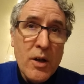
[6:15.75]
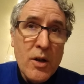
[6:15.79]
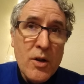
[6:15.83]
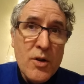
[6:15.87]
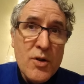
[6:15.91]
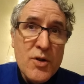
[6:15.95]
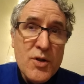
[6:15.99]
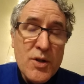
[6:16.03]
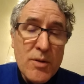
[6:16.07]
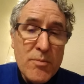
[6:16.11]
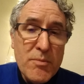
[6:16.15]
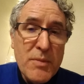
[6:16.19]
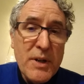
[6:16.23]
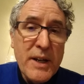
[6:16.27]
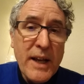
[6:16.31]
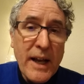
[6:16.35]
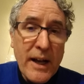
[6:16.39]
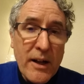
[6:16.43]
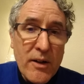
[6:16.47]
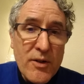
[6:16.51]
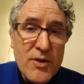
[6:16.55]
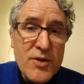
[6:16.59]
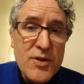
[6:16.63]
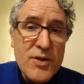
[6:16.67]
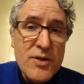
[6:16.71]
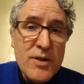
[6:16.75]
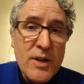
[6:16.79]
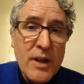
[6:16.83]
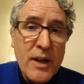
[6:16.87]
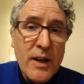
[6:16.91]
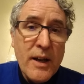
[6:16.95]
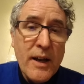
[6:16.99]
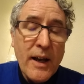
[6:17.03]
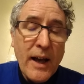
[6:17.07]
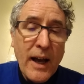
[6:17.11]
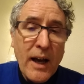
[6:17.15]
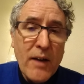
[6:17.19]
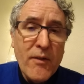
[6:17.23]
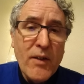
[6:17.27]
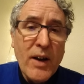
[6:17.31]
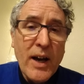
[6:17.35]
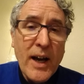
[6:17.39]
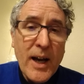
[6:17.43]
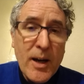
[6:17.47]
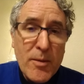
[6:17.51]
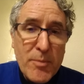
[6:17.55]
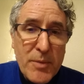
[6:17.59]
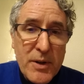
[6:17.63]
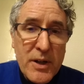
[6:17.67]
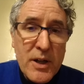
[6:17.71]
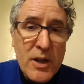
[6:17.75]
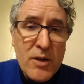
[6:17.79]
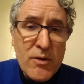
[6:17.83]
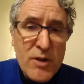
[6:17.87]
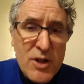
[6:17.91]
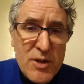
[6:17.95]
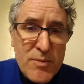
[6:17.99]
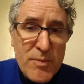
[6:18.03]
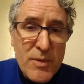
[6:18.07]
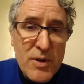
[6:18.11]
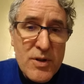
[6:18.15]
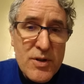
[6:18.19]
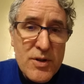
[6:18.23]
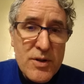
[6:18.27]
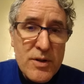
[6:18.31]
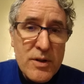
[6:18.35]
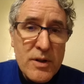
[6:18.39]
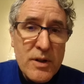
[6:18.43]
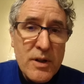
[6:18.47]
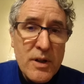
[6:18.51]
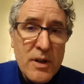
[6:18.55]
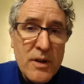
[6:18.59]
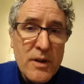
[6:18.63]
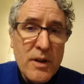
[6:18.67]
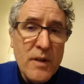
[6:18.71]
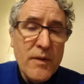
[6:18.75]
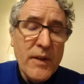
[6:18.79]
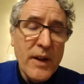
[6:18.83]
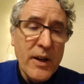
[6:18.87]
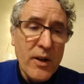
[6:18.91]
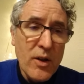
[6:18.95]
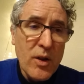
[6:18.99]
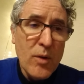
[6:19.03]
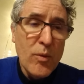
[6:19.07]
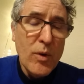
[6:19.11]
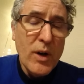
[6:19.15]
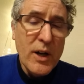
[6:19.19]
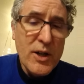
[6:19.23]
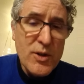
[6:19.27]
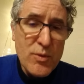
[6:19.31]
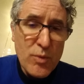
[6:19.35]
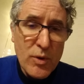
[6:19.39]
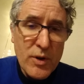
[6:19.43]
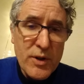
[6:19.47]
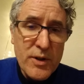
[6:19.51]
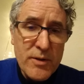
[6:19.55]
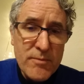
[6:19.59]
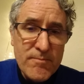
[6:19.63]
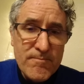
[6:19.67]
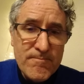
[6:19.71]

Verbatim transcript: somebody else have a happier Christmas than they otherwise would.